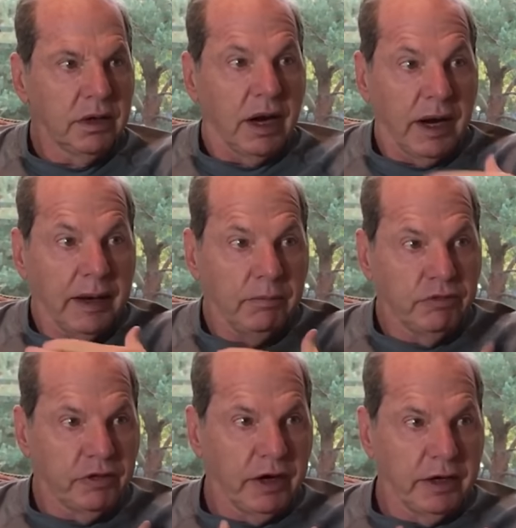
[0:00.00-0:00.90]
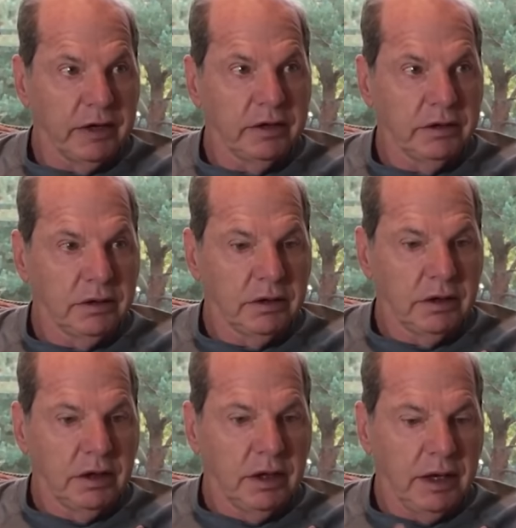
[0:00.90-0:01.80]
I'm fine,
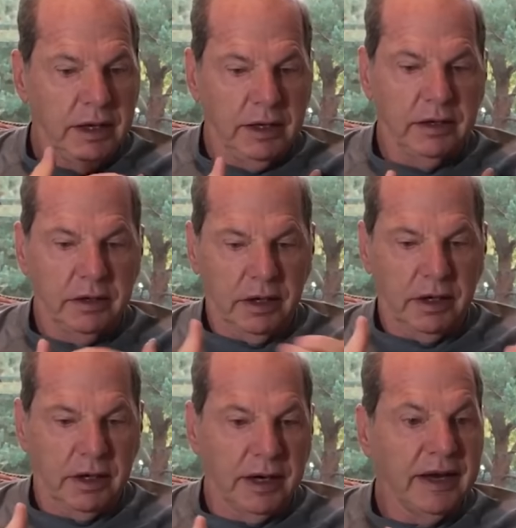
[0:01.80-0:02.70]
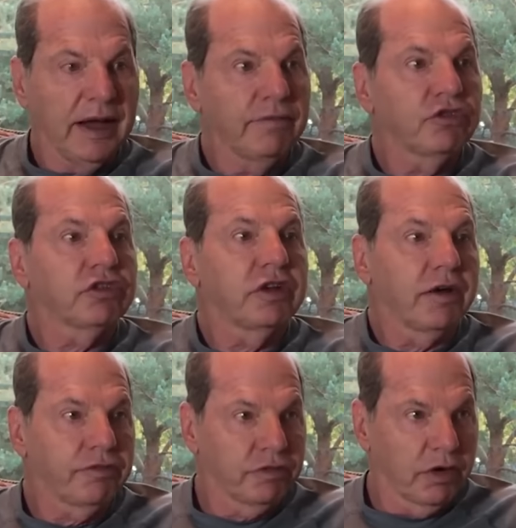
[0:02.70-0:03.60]
and I have
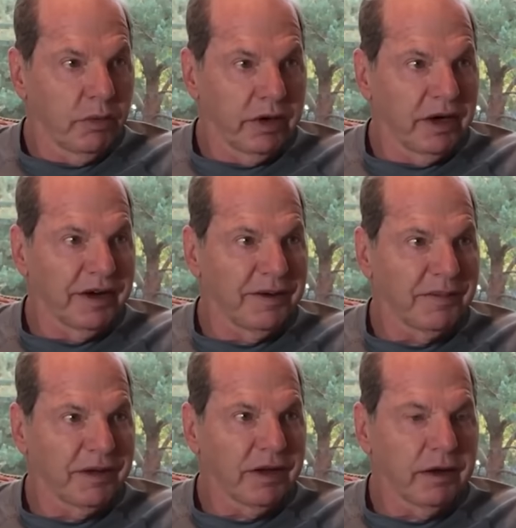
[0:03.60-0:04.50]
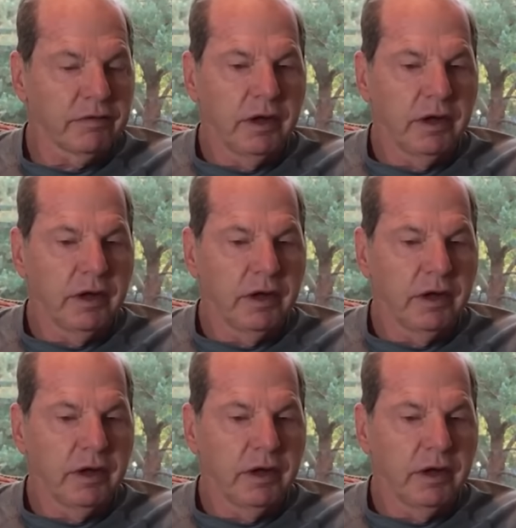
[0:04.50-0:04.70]
stuff going on in my life.